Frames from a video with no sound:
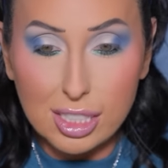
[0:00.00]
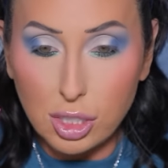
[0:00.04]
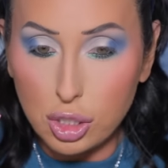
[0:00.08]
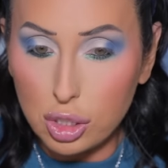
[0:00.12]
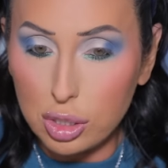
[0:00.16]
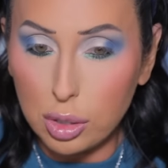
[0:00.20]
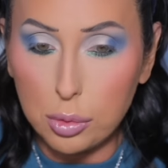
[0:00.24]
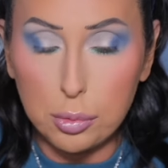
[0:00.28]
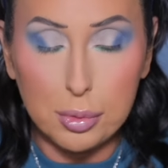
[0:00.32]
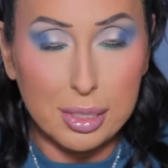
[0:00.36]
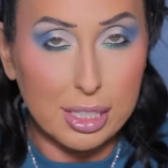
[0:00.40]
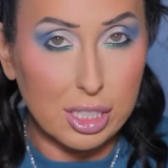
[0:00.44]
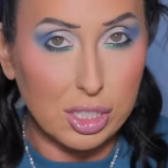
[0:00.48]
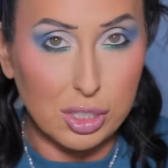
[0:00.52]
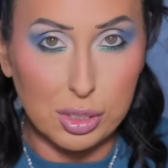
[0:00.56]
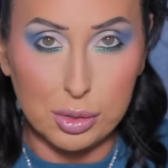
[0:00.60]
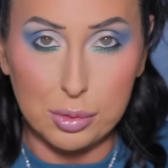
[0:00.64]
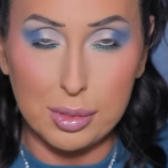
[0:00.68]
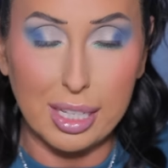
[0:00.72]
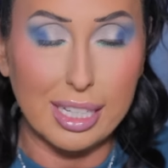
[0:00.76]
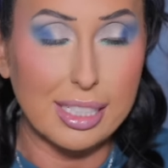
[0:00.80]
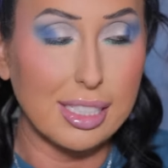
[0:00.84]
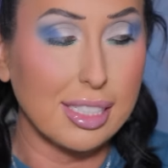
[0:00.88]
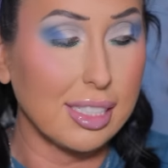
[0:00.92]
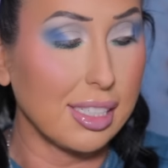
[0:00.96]
don't want to do
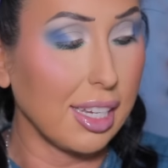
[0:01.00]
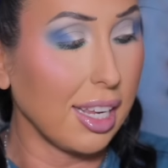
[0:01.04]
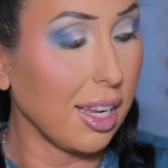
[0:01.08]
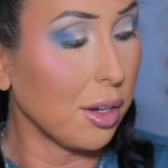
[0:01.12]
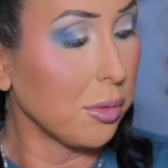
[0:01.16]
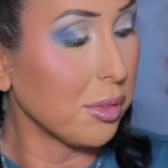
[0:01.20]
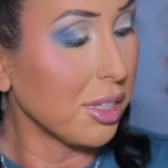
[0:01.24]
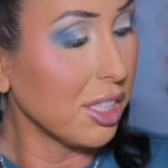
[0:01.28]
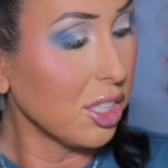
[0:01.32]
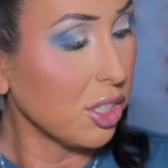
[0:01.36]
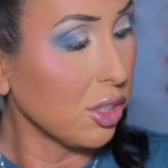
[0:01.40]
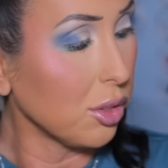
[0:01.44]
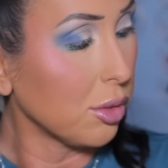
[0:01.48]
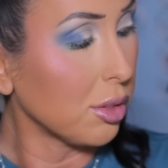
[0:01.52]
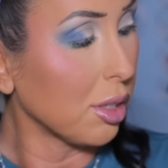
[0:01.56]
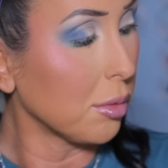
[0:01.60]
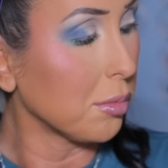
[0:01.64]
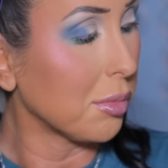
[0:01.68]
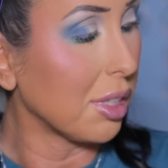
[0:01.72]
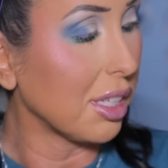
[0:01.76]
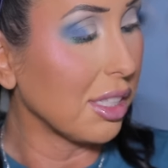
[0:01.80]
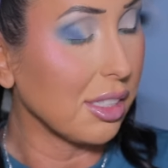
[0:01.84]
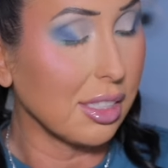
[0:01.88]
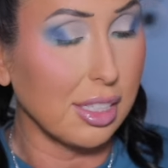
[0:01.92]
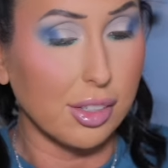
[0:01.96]
that today. I want to do something